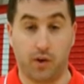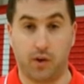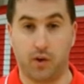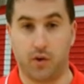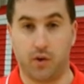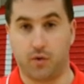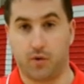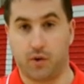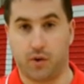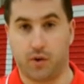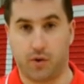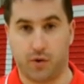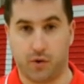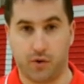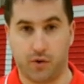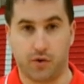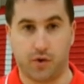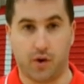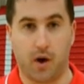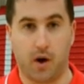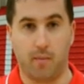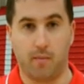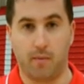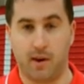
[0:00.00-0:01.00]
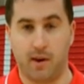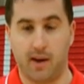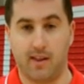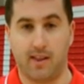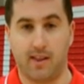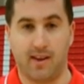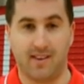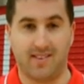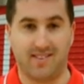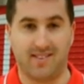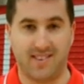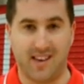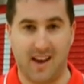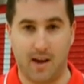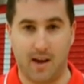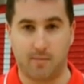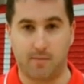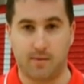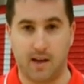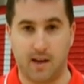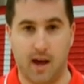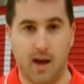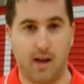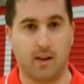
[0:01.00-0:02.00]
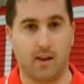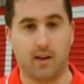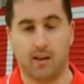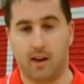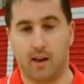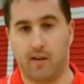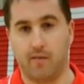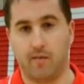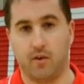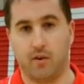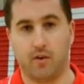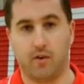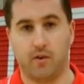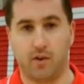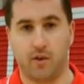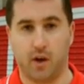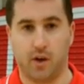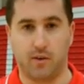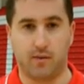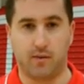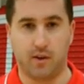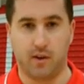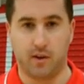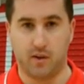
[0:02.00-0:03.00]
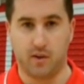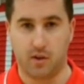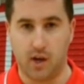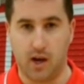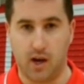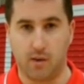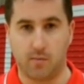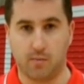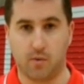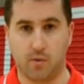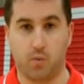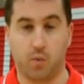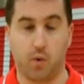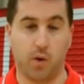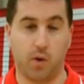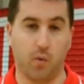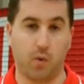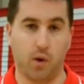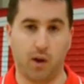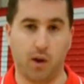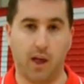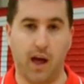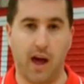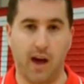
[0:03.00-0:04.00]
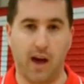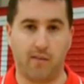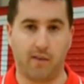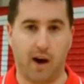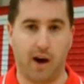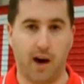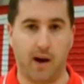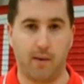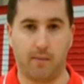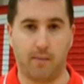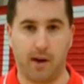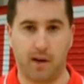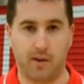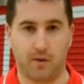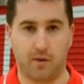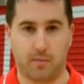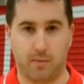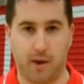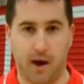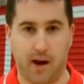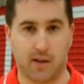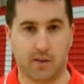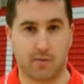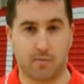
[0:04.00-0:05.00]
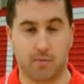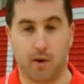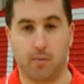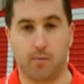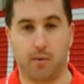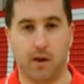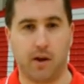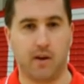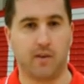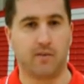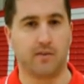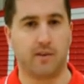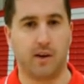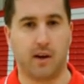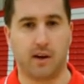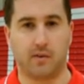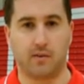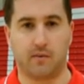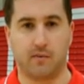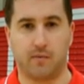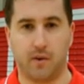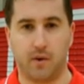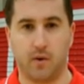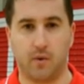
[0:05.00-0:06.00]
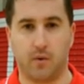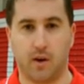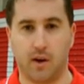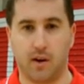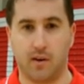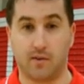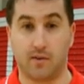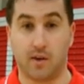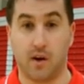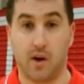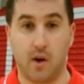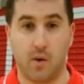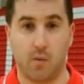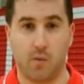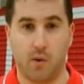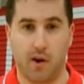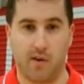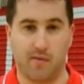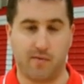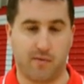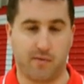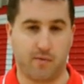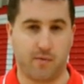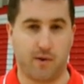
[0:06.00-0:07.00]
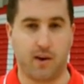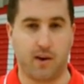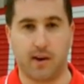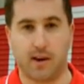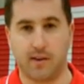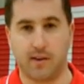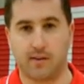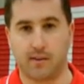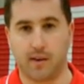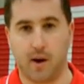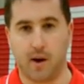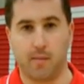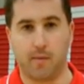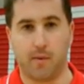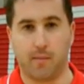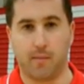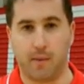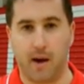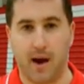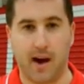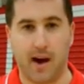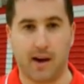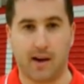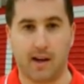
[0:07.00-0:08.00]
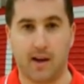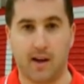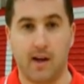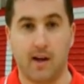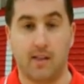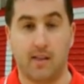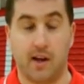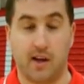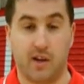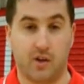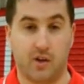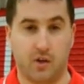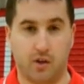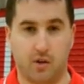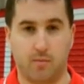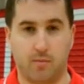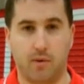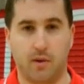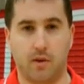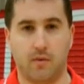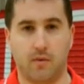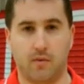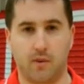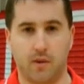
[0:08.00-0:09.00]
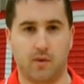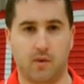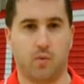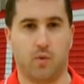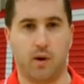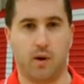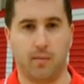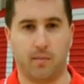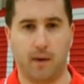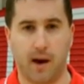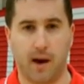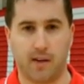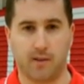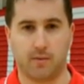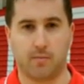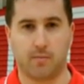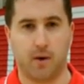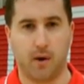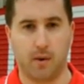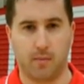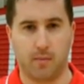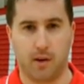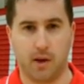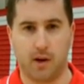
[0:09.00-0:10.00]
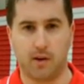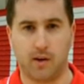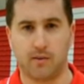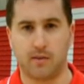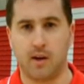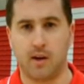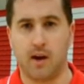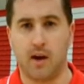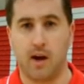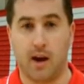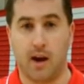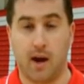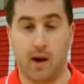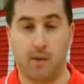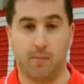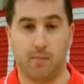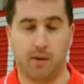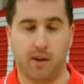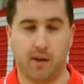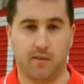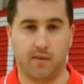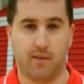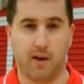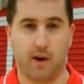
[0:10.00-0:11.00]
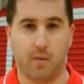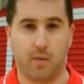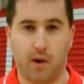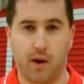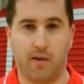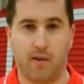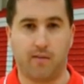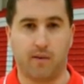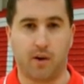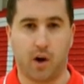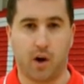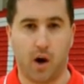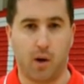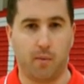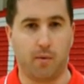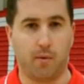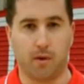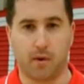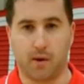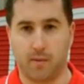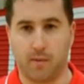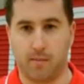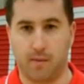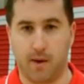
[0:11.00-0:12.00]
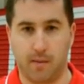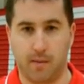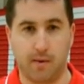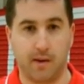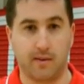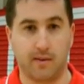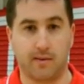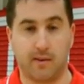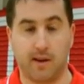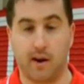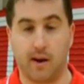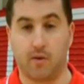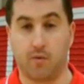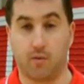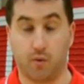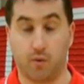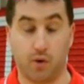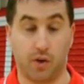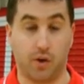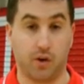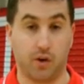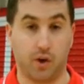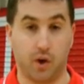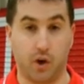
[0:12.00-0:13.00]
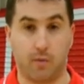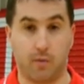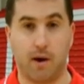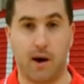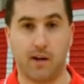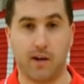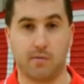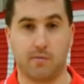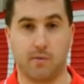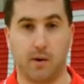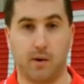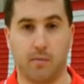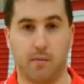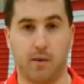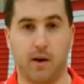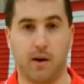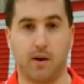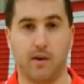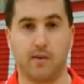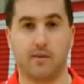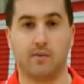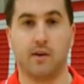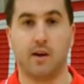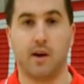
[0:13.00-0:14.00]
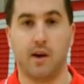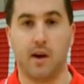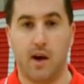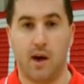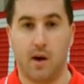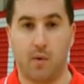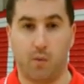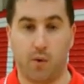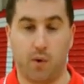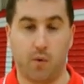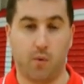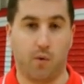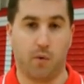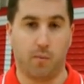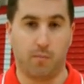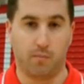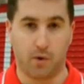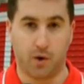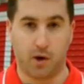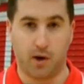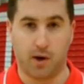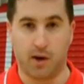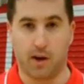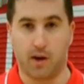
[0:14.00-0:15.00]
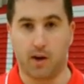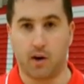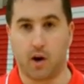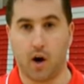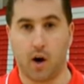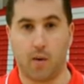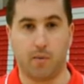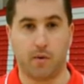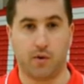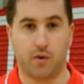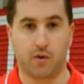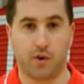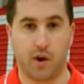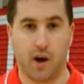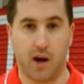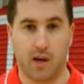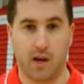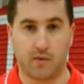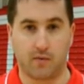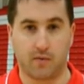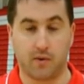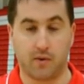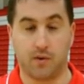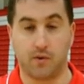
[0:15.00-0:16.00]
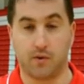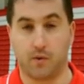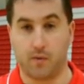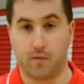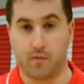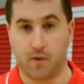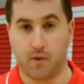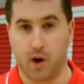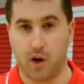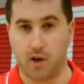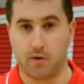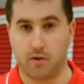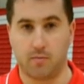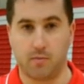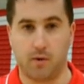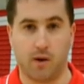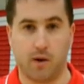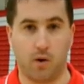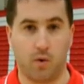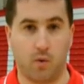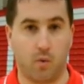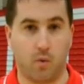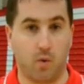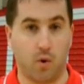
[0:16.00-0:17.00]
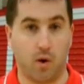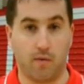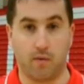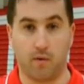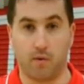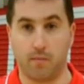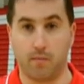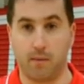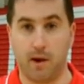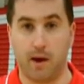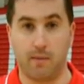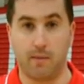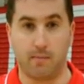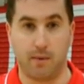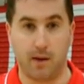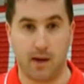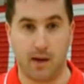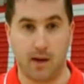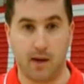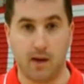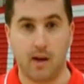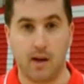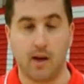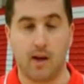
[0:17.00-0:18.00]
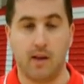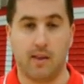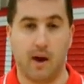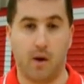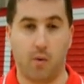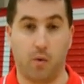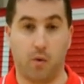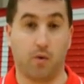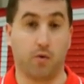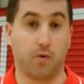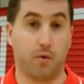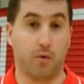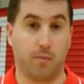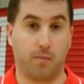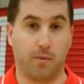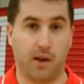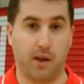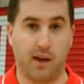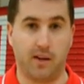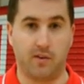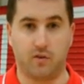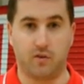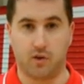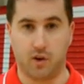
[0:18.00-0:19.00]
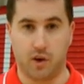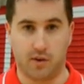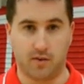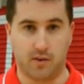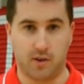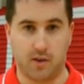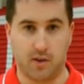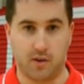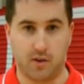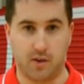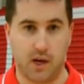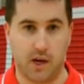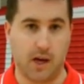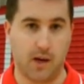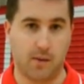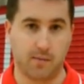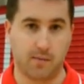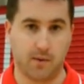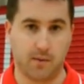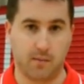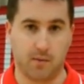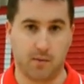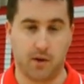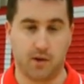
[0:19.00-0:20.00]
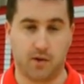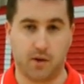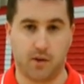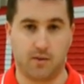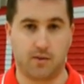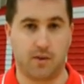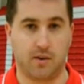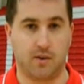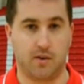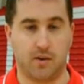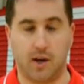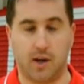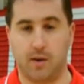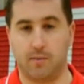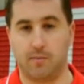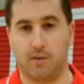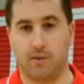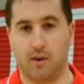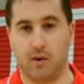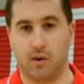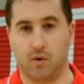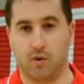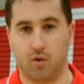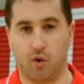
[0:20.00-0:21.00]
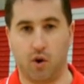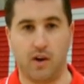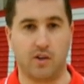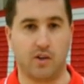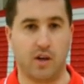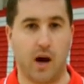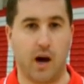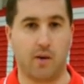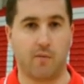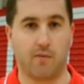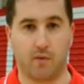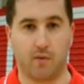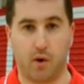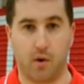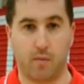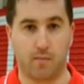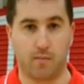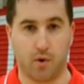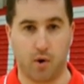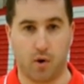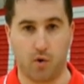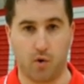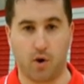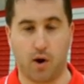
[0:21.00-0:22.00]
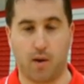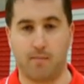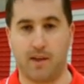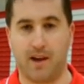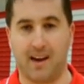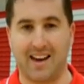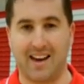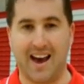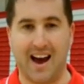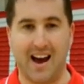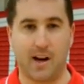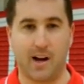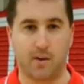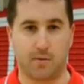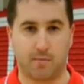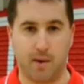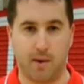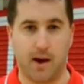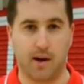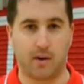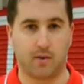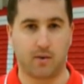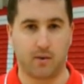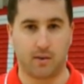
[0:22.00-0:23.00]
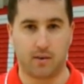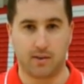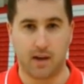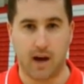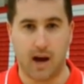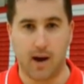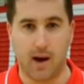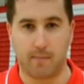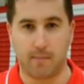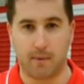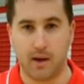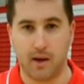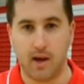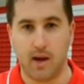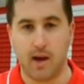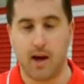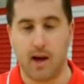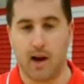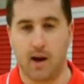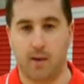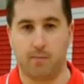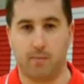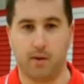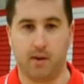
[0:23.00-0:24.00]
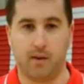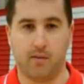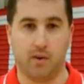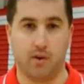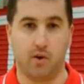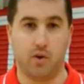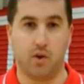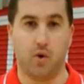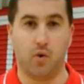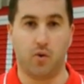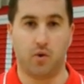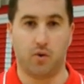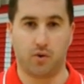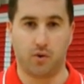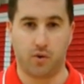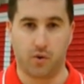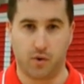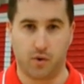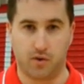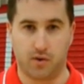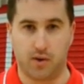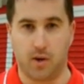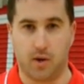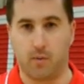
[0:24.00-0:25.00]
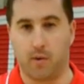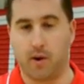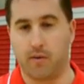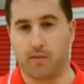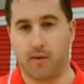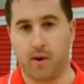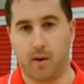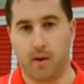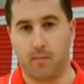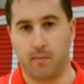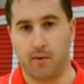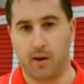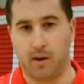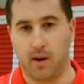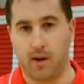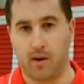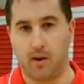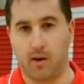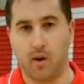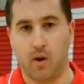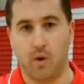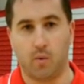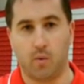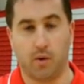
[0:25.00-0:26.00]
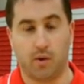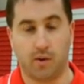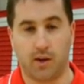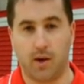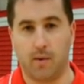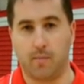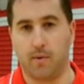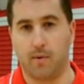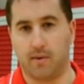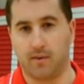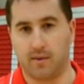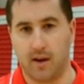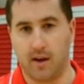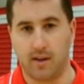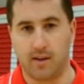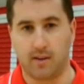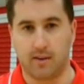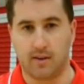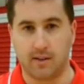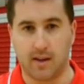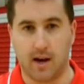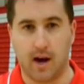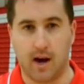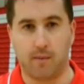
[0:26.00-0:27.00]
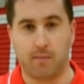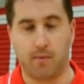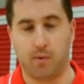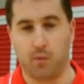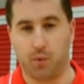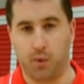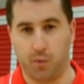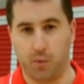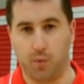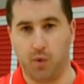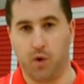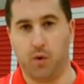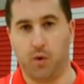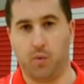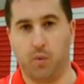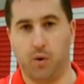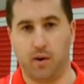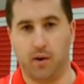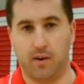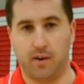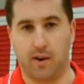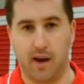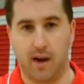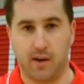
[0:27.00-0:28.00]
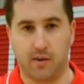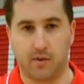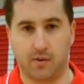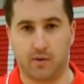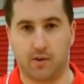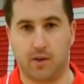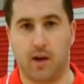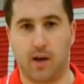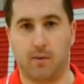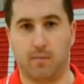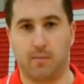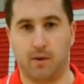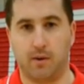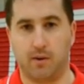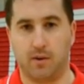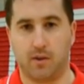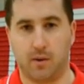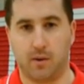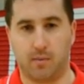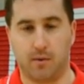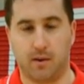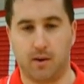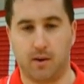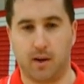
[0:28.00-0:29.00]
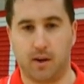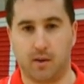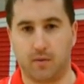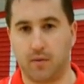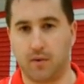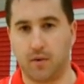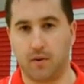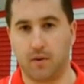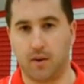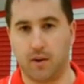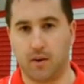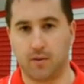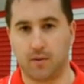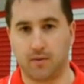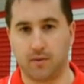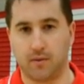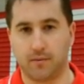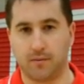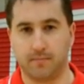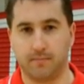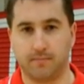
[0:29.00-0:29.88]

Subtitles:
good recruits coming in, the same talent level as Justin and James. We will have high major basketball players the next few years. We have 3 kids coming back that should be Division I basketball players, and I believe that we have a couple commitments that are really good basketball players, and we will bring in a couple transfers or freshmen or whoever it may be that will replace Justin and James. But Justin and James did a great job for our program. They got us back to the top, and I believe the new recruits that we have coming in will keep us at the top, and we will win a national championship in the next few years.